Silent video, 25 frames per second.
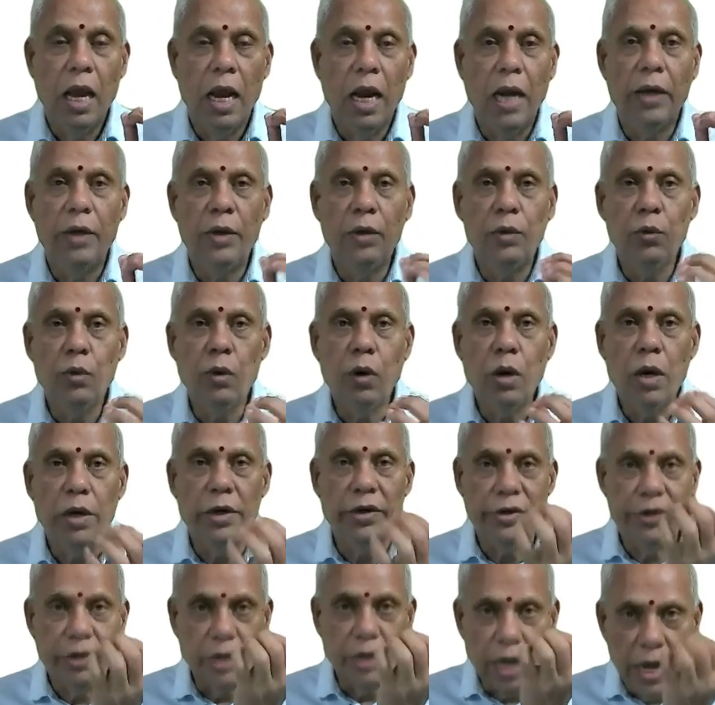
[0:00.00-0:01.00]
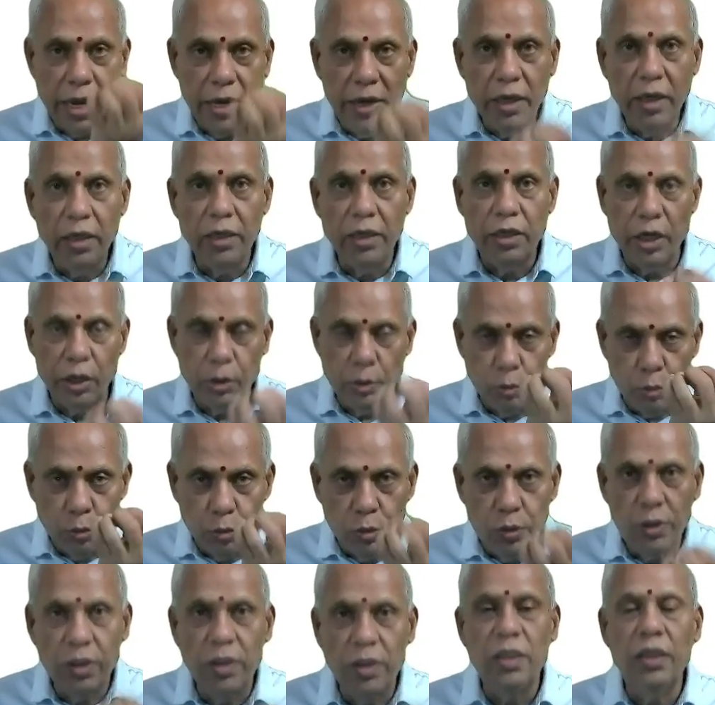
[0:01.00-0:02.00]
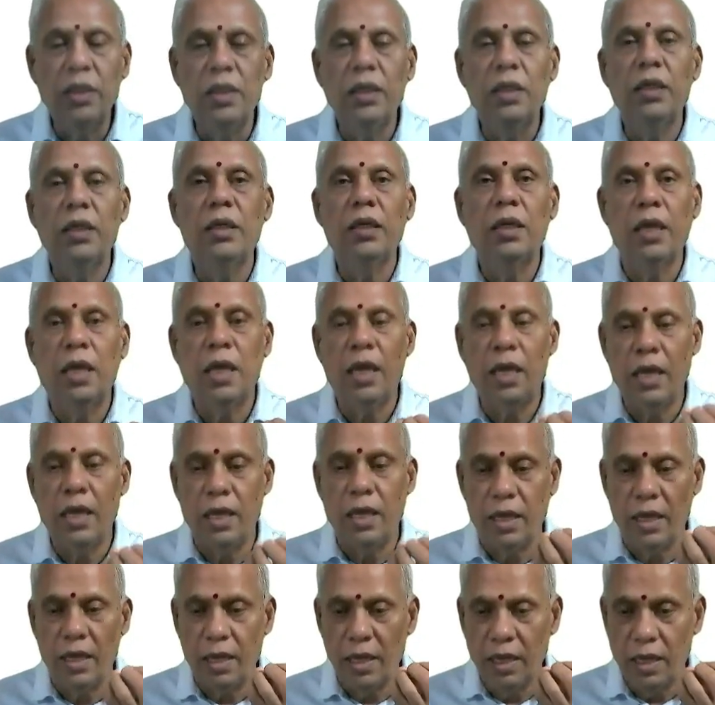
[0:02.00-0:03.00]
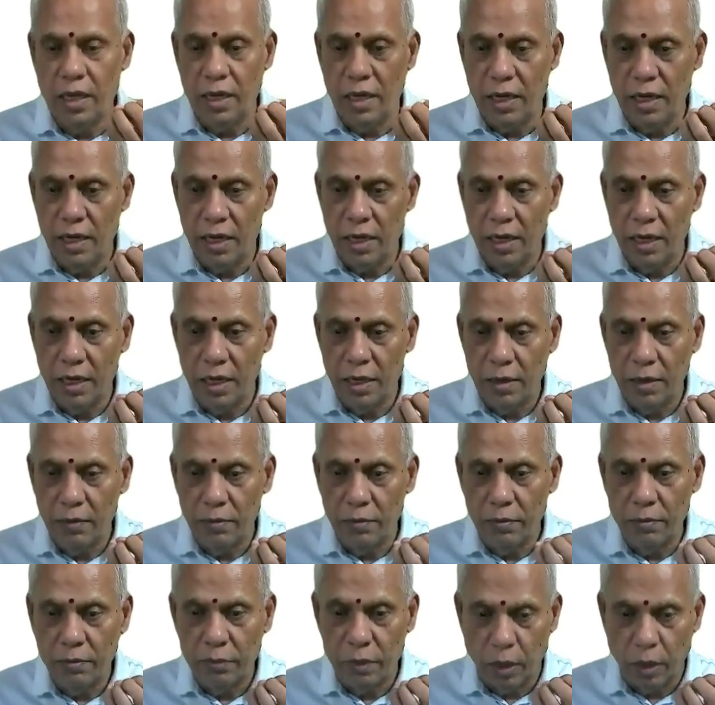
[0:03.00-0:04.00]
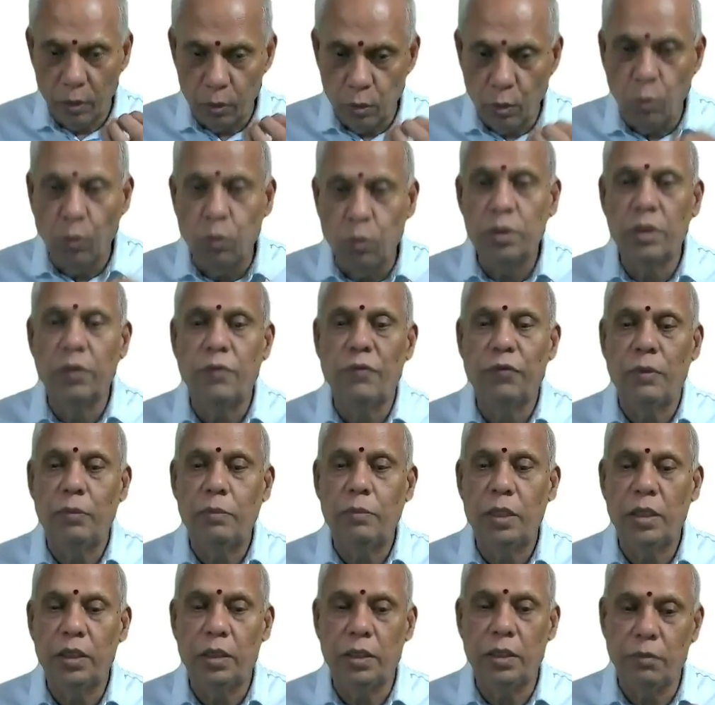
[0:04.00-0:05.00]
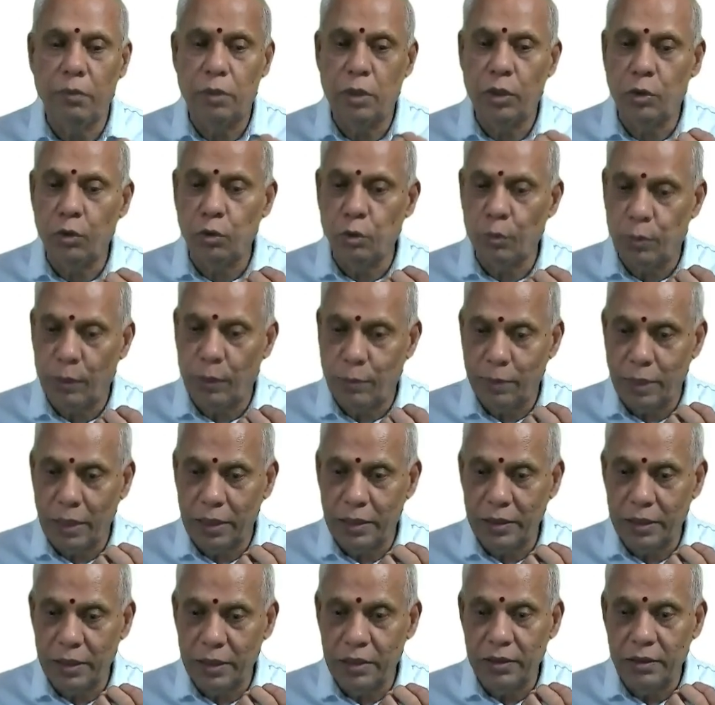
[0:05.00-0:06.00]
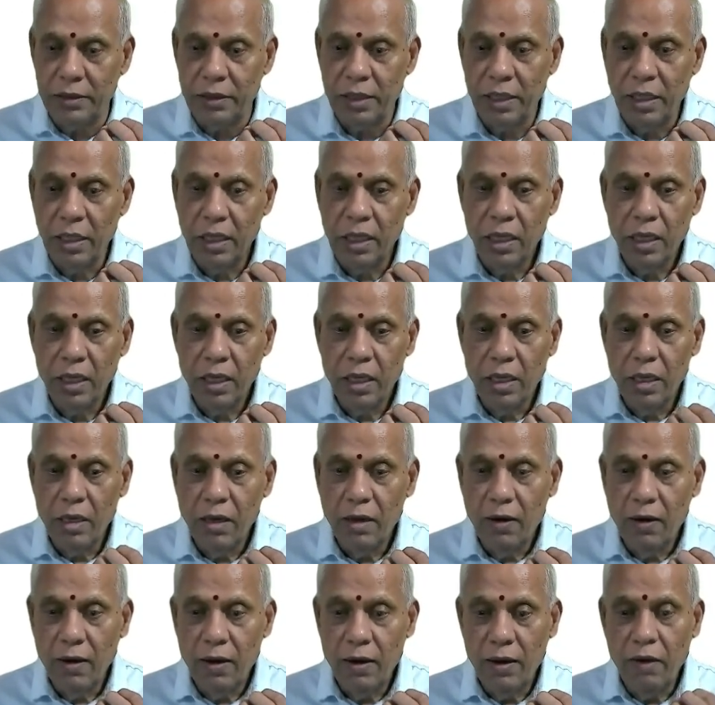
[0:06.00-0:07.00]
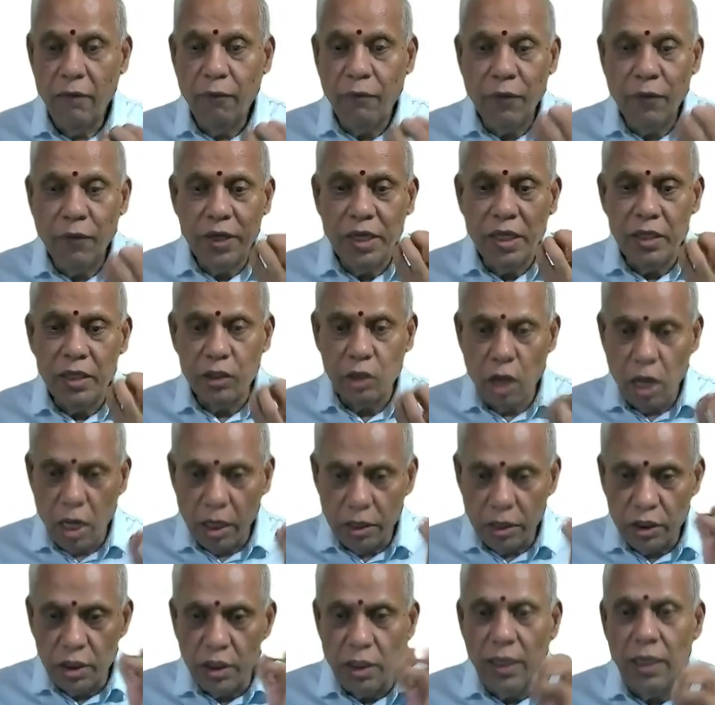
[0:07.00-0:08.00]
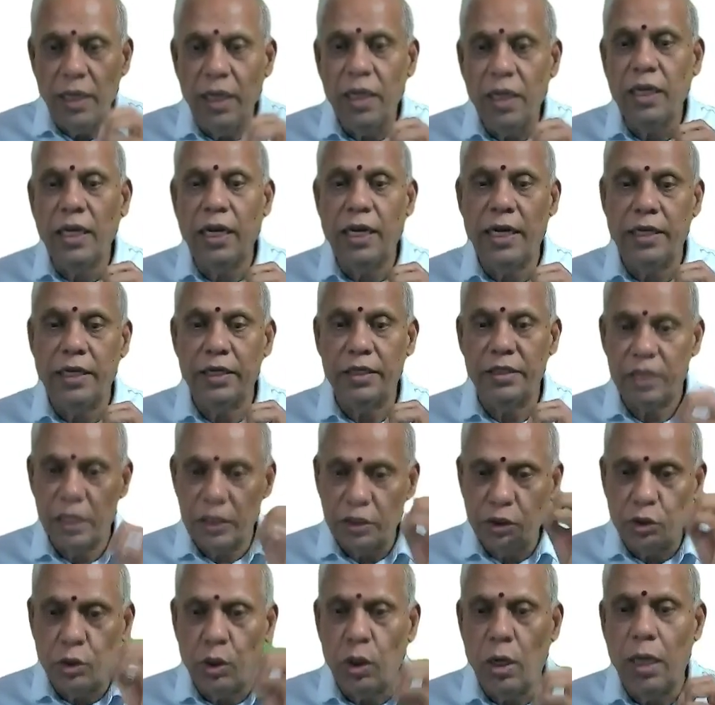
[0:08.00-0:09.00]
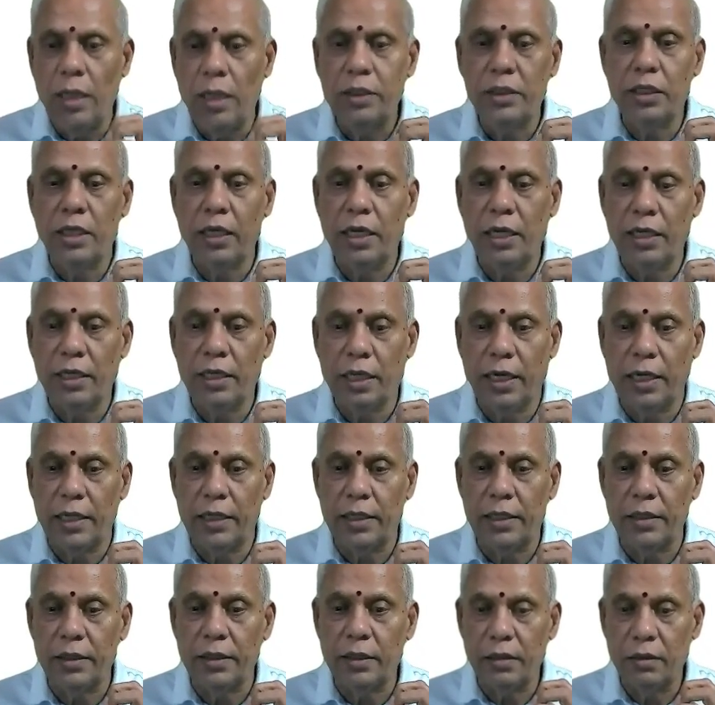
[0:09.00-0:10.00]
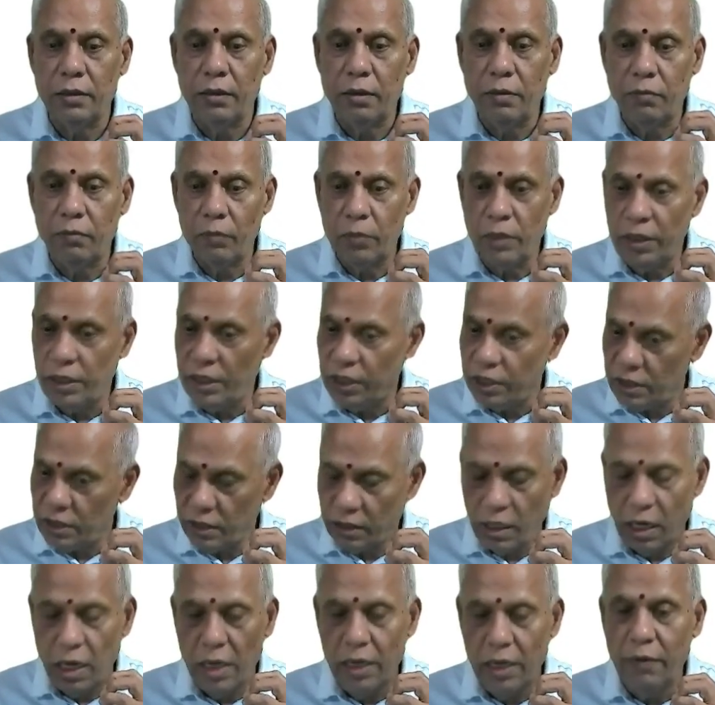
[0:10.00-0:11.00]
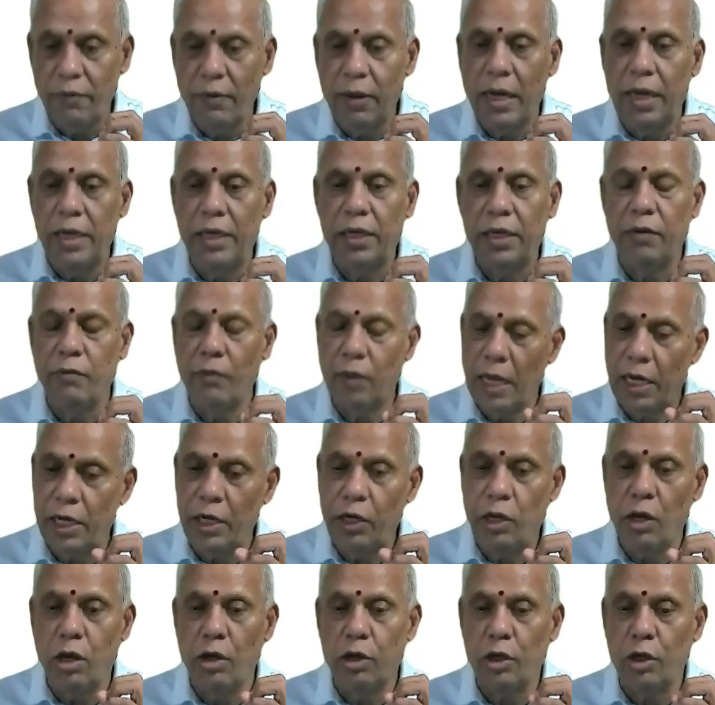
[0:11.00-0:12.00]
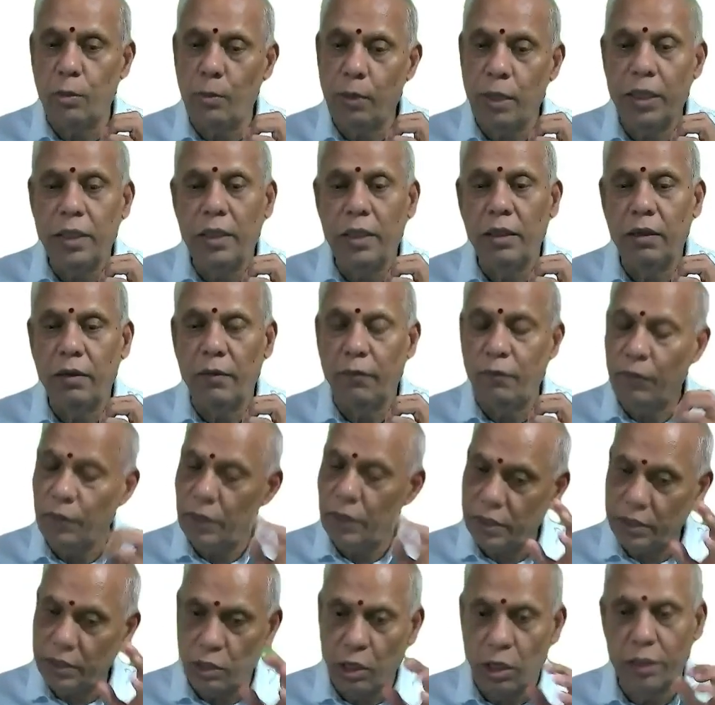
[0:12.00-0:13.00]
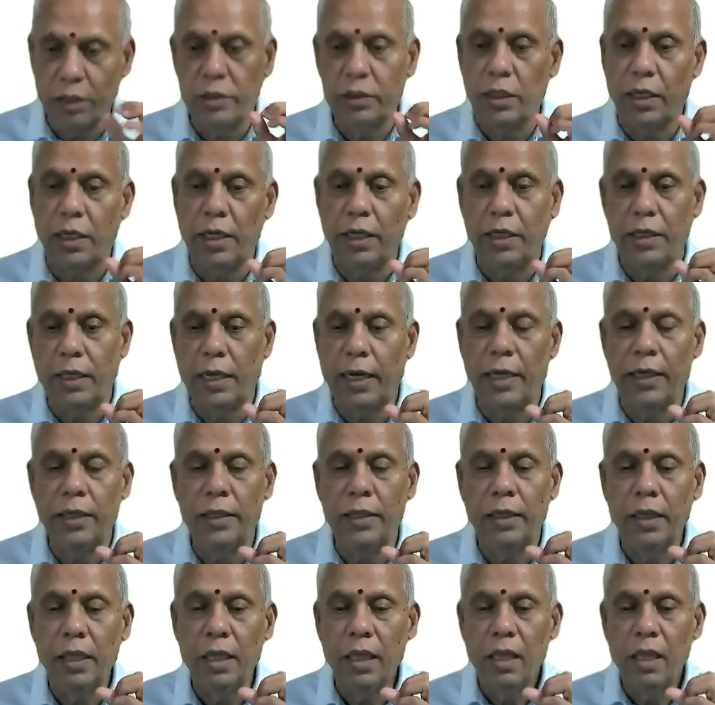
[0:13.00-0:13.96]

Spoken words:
and you are deducing a conclusion from the given two premises, if it is logically correct, just logically correct, it is called a valid argument, if it is logically correct.